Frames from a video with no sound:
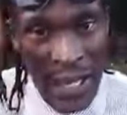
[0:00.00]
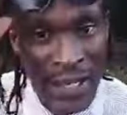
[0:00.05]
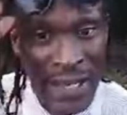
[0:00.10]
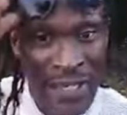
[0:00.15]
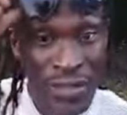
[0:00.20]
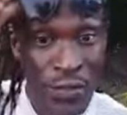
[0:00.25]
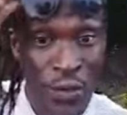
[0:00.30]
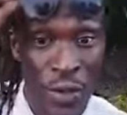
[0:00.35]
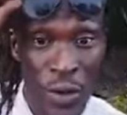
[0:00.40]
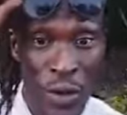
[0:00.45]

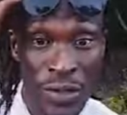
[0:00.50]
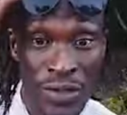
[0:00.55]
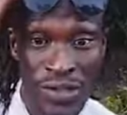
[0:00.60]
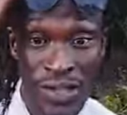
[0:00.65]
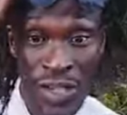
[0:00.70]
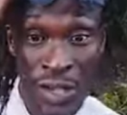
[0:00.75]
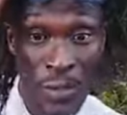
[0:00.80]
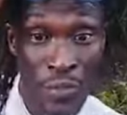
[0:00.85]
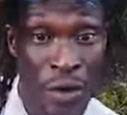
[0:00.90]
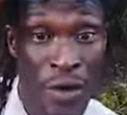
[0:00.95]
this we
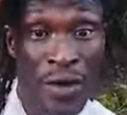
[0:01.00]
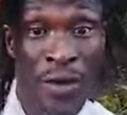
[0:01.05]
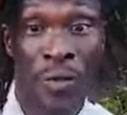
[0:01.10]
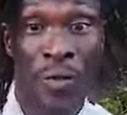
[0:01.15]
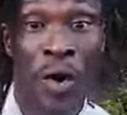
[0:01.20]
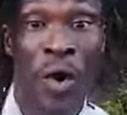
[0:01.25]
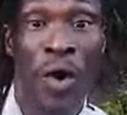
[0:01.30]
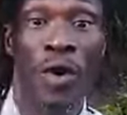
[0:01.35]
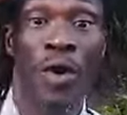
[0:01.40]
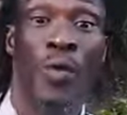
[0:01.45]
contemporary
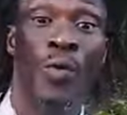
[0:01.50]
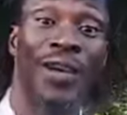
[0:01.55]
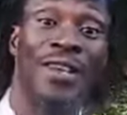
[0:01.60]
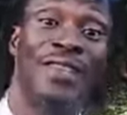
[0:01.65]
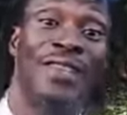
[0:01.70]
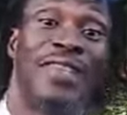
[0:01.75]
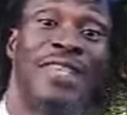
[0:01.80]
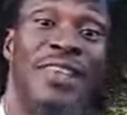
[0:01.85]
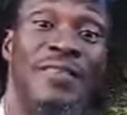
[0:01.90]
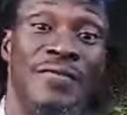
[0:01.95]
wall, or we can
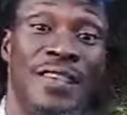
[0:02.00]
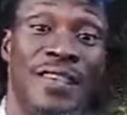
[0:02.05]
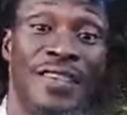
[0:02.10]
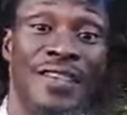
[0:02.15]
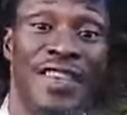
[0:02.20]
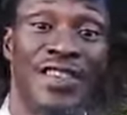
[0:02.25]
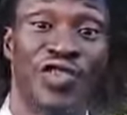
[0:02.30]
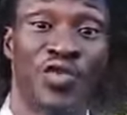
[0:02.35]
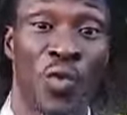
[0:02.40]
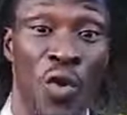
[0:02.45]
see the
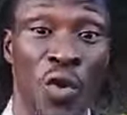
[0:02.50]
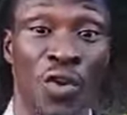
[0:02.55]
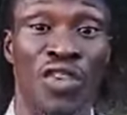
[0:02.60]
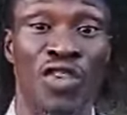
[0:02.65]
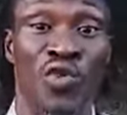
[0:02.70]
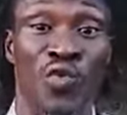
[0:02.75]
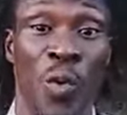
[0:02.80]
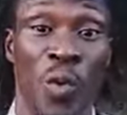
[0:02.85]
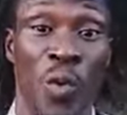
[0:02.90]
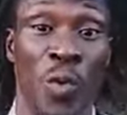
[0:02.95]
recent wall, or
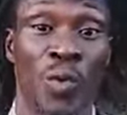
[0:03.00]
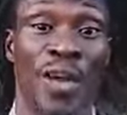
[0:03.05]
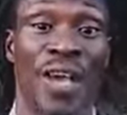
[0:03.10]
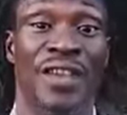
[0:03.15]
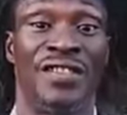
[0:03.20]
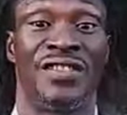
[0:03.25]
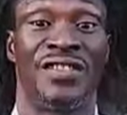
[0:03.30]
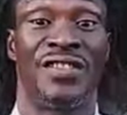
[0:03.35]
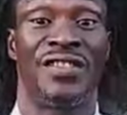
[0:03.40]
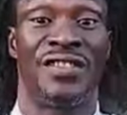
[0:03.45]
this wall over
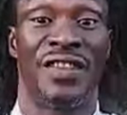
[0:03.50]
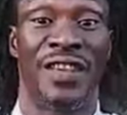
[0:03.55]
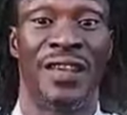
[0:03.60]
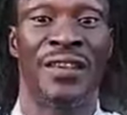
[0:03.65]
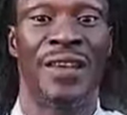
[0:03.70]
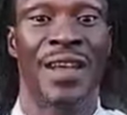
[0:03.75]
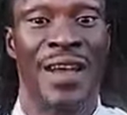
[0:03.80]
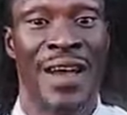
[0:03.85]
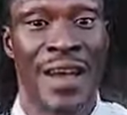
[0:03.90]
existing.